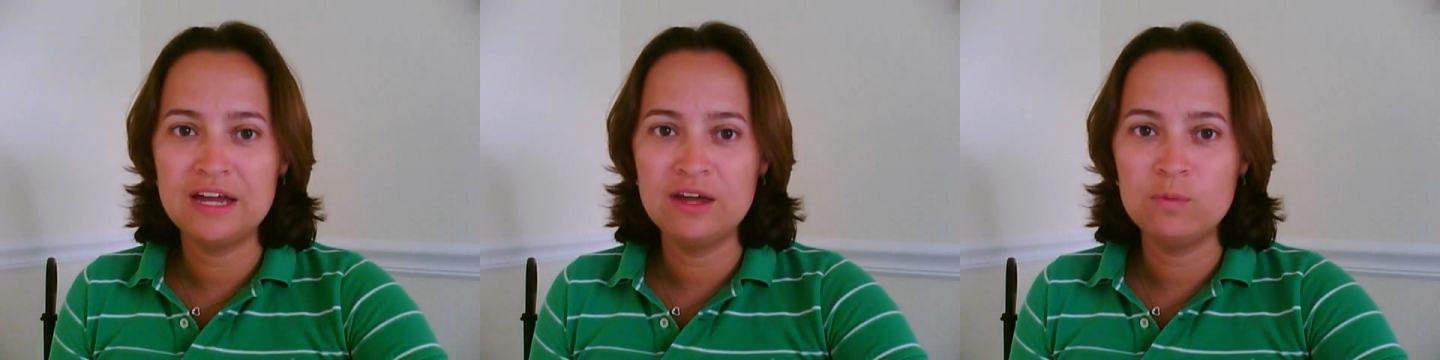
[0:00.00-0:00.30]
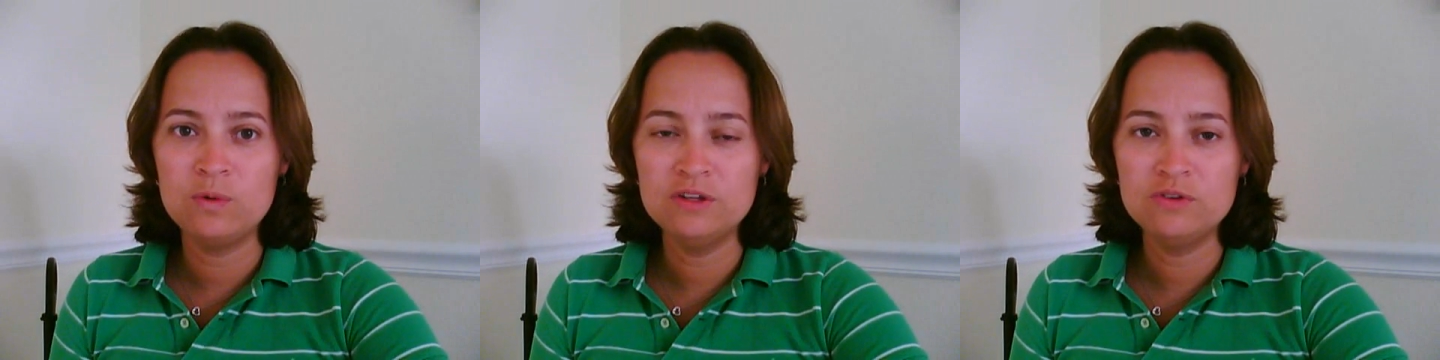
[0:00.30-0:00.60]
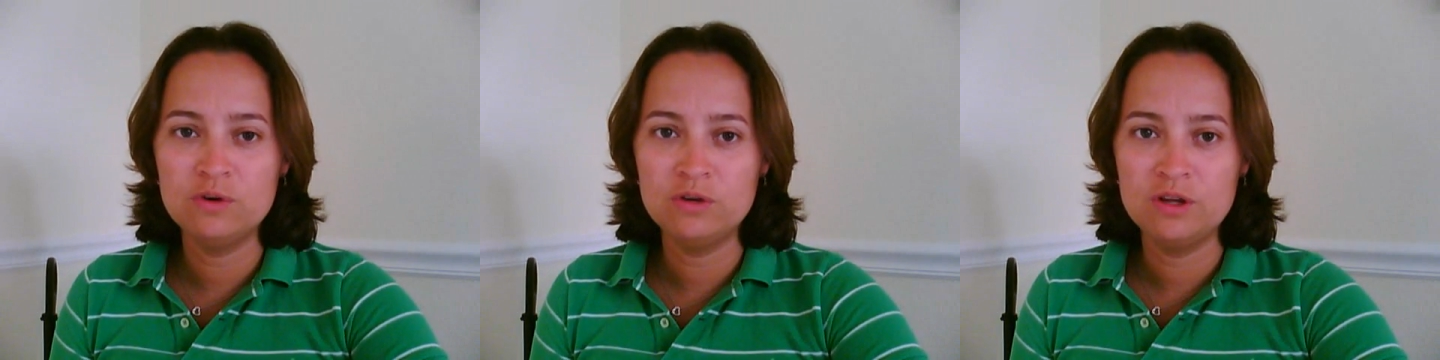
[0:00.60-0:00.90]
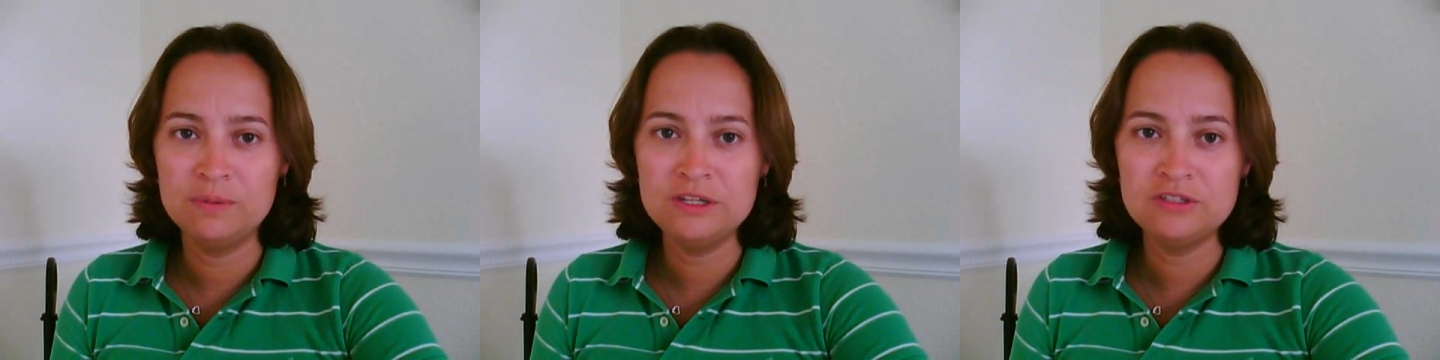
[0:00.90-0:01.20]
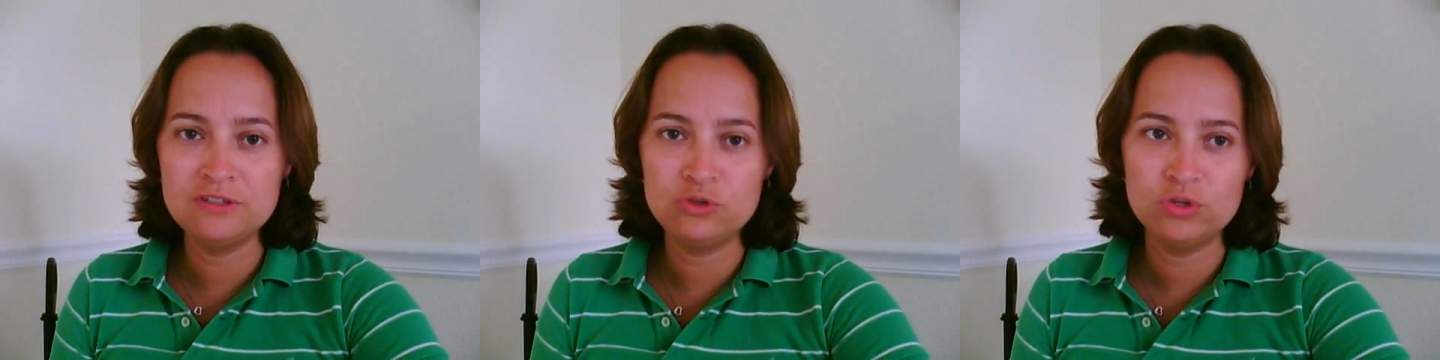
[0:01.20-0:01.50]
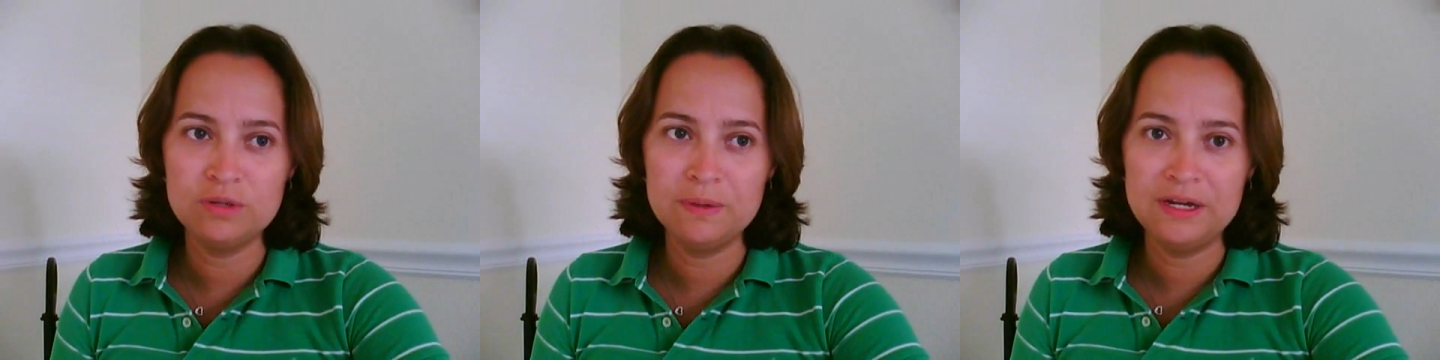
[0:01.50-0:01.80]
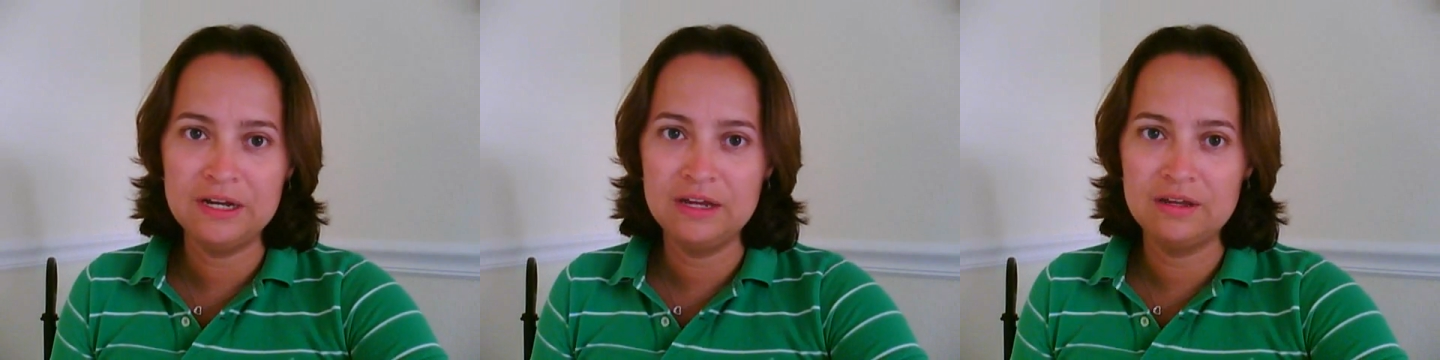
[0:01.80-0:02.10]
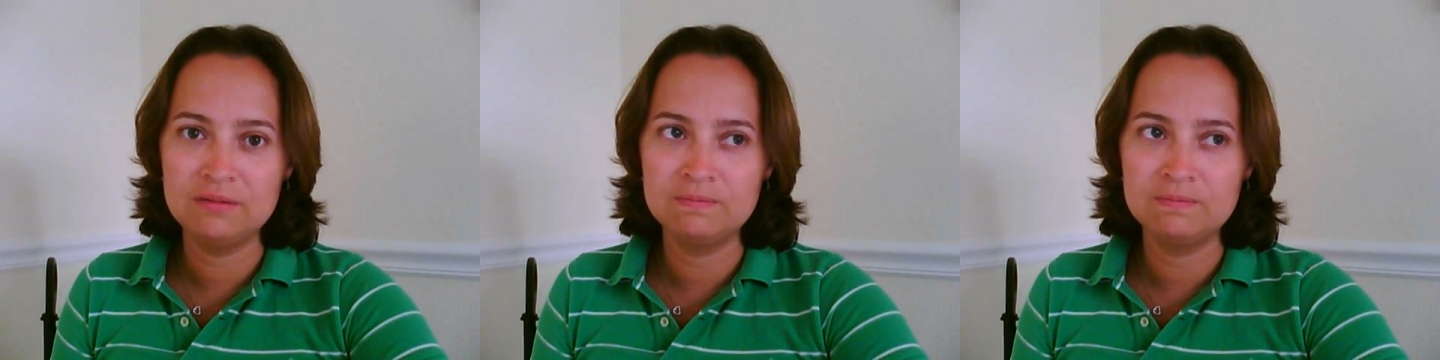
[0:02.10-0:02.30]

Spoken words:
I went on a business trip and I